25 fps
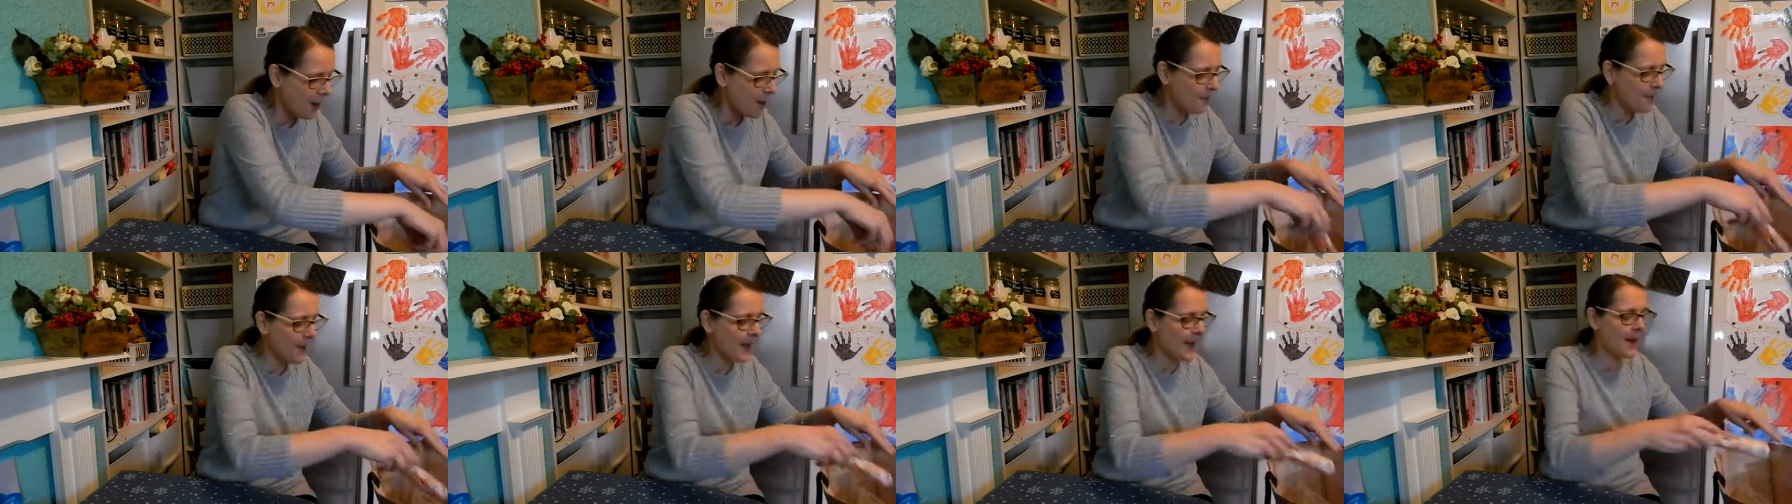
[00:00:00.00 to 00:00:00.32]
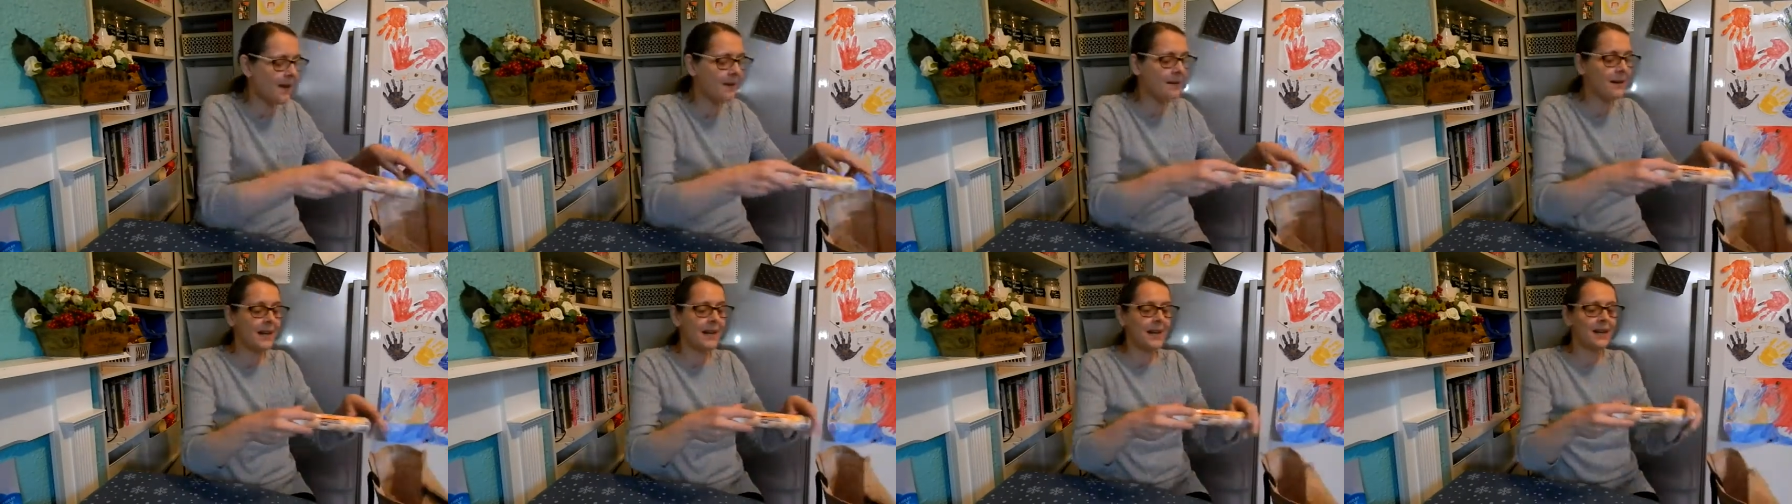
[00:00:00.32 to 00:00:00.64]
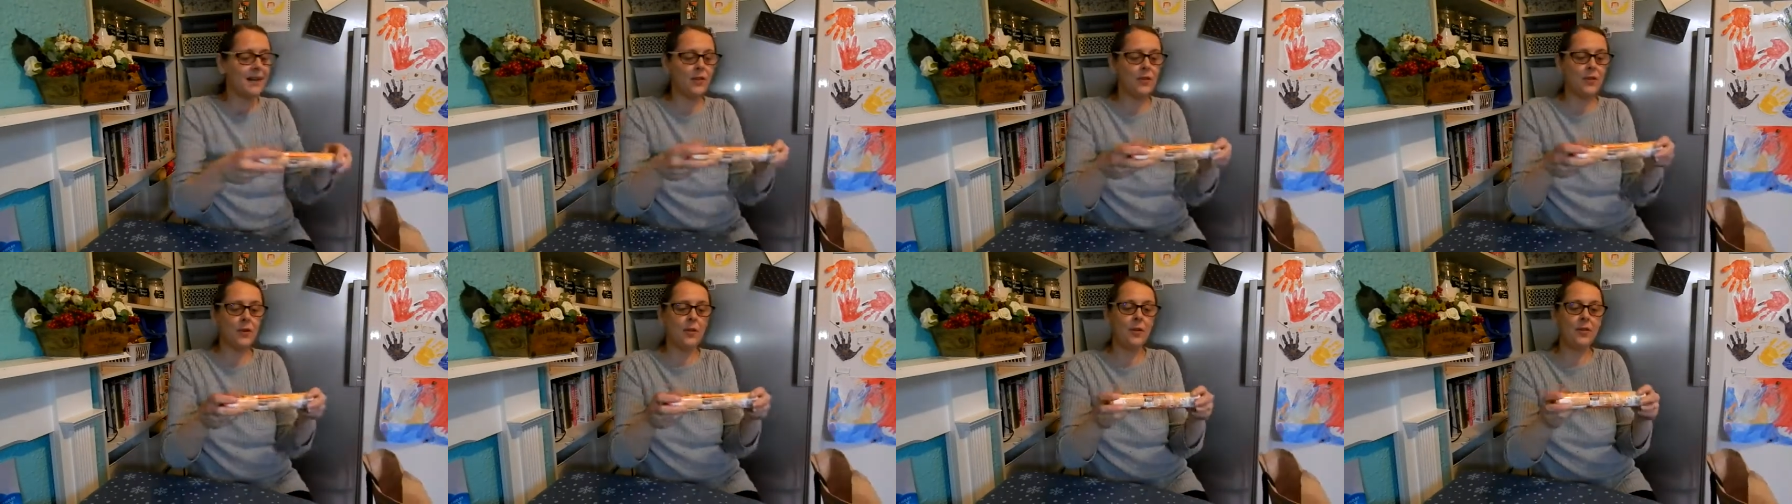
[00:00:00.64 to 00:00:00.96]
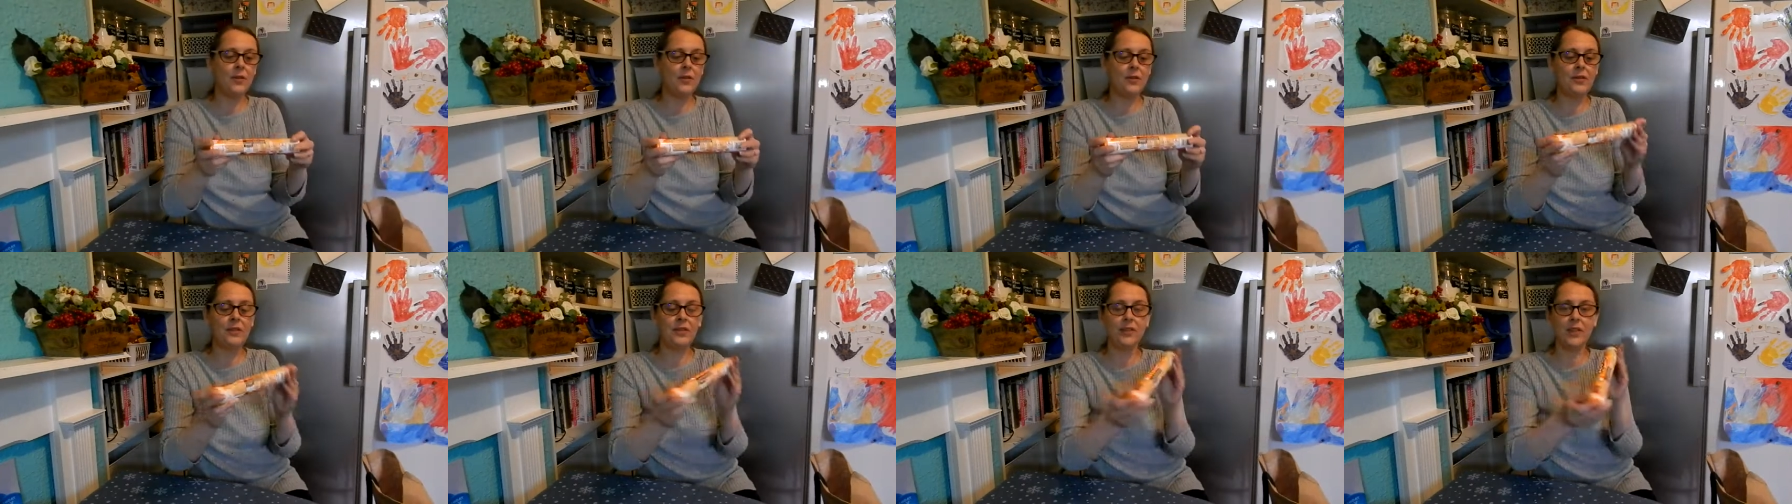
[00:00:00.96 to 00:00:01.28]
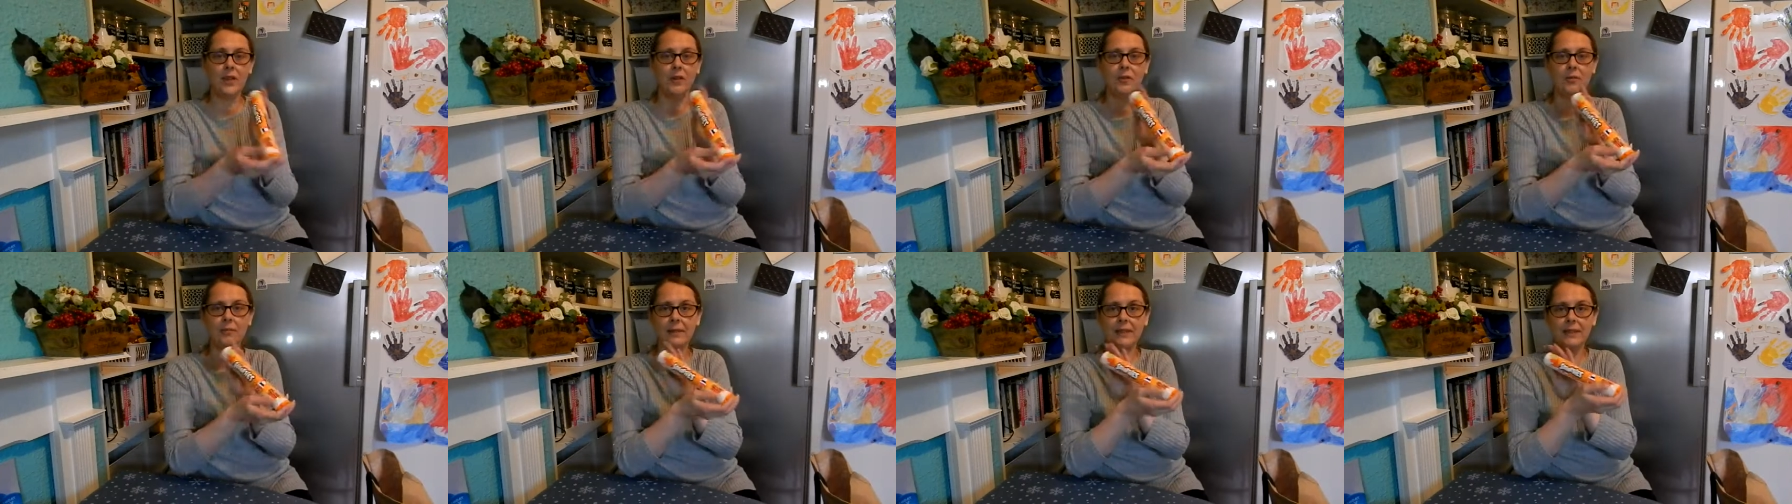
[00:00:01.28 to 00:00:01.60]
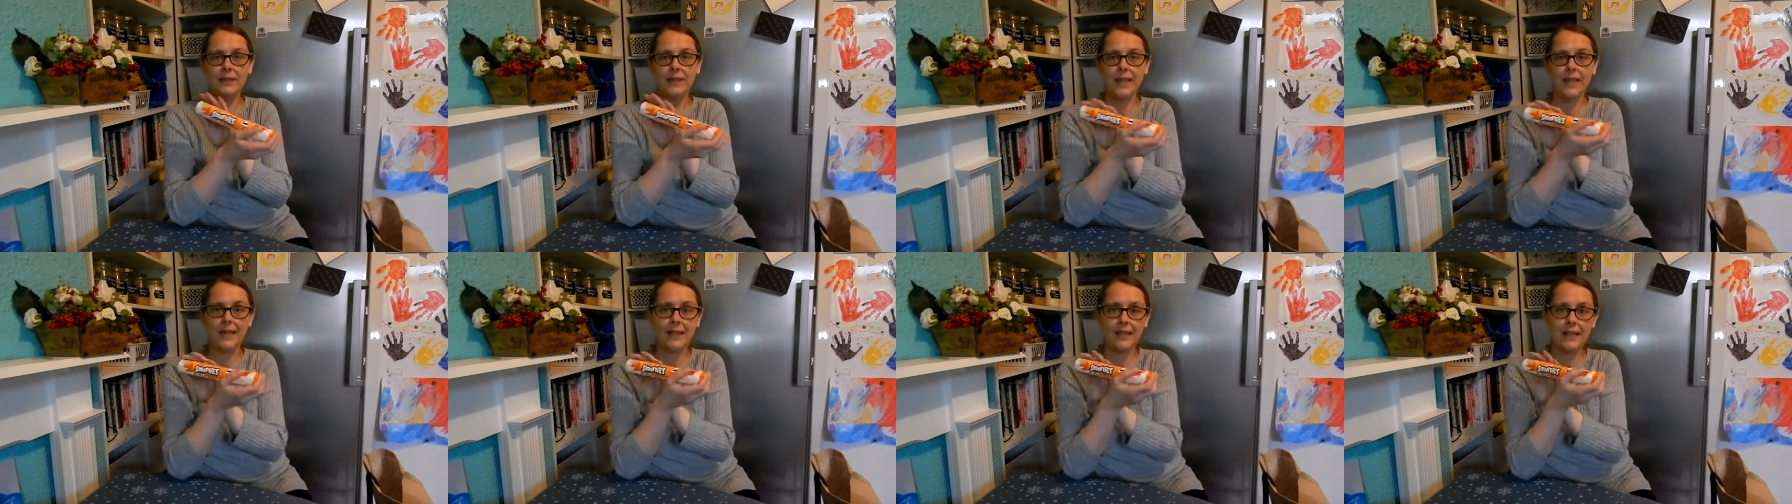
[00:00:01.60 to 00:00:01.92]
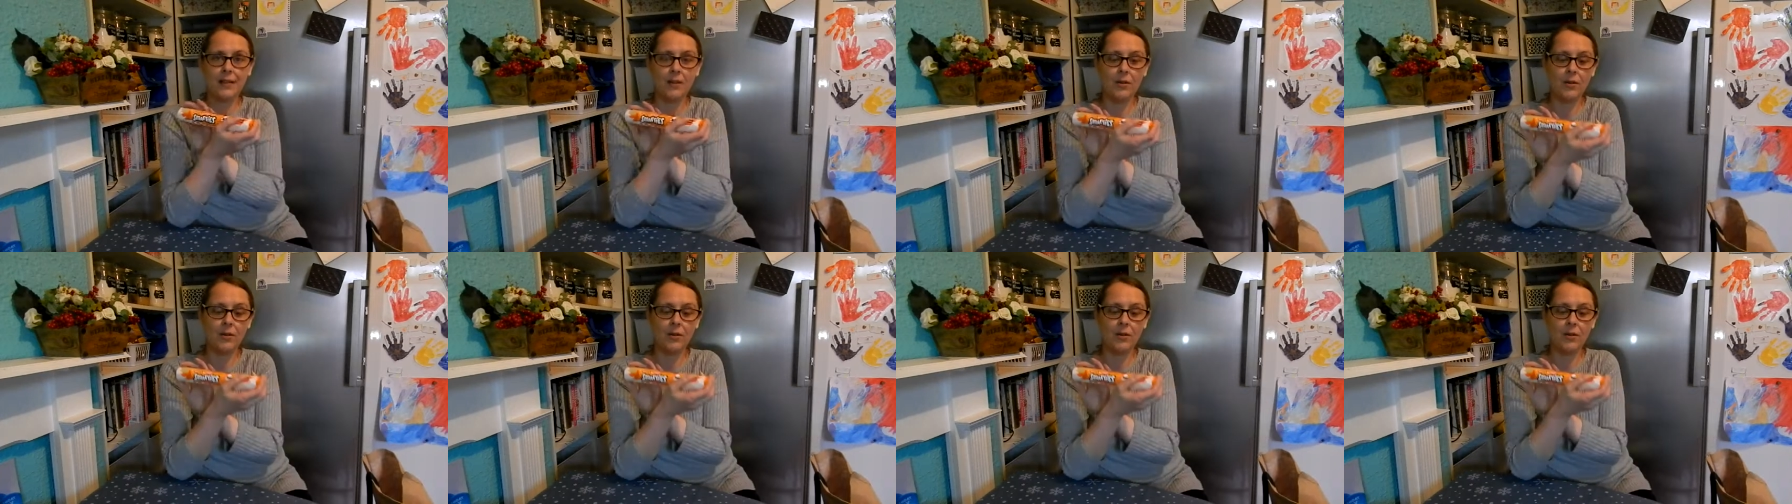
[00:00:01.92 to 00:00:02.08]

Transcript: Poundland also was selling